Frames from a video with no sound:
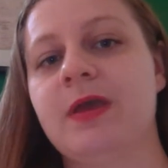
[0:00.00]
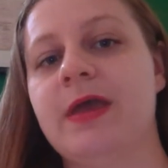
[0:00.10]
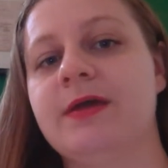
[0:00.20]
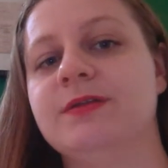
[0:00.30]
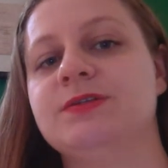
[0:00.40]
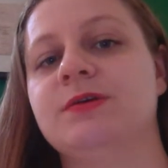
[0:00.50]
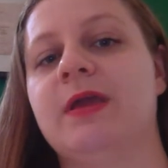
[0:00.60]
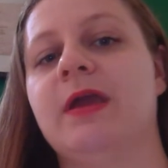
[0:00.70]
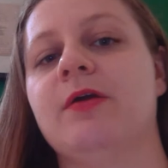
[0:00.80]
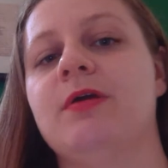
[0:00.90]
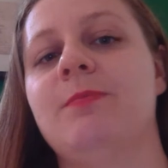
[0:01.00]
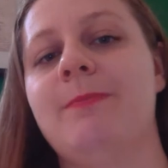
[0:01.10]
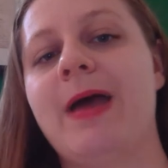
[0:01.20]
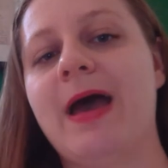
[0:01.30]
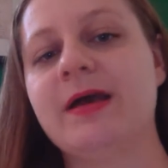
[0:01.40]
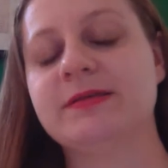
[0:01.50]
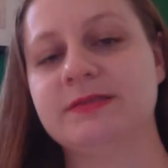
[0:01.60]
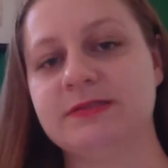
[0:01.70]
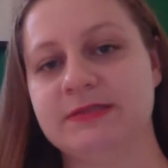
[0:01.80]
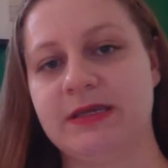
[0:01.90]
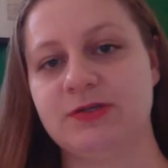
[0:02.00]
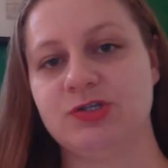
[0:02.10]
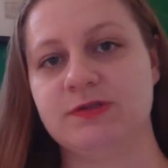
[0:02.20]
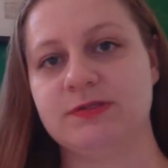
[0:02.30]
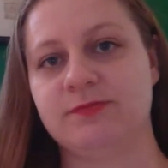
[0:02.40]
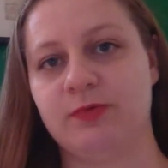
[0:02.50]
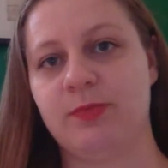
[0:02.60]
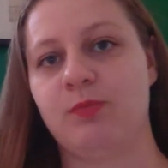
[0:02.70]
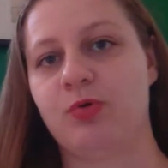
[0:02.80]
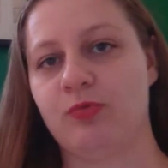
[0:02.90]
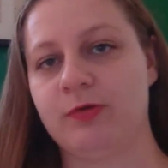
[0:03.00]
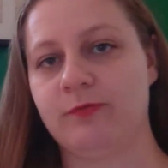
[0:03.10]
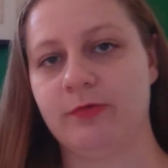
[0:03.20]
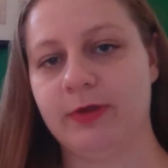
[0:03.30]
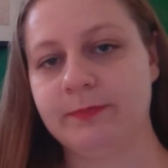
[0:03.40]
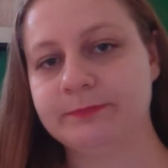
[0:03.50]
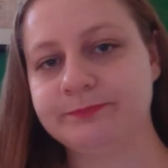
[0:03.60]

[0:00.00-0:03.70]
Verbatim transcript: and to carry back sensations from the periphery.